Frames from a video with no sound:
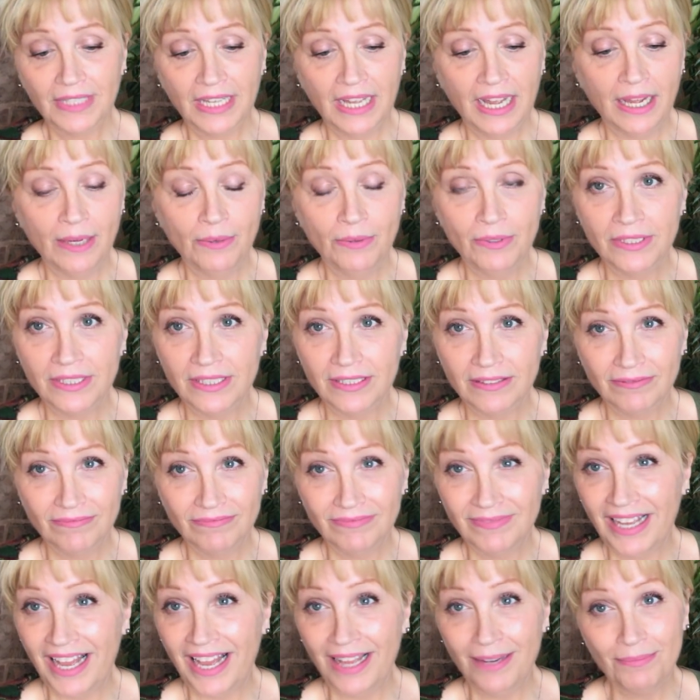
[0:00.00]
I
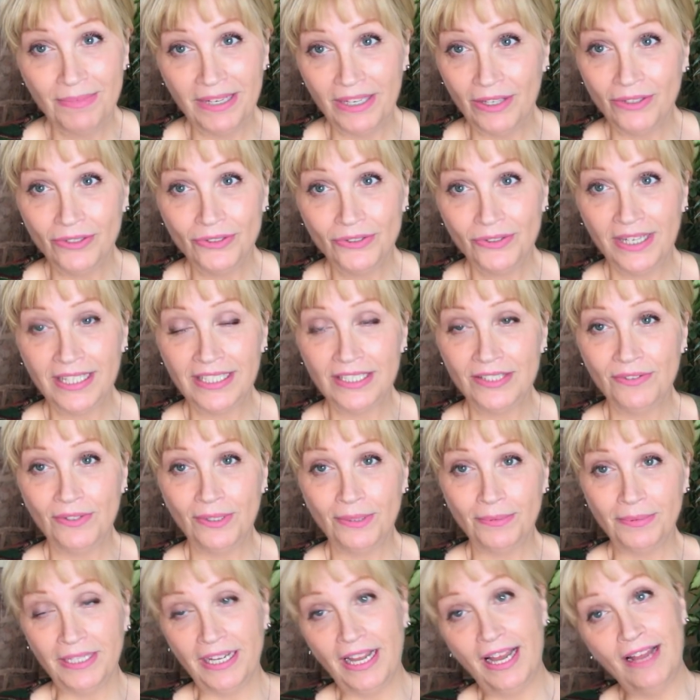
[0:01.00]
had my own transphobia.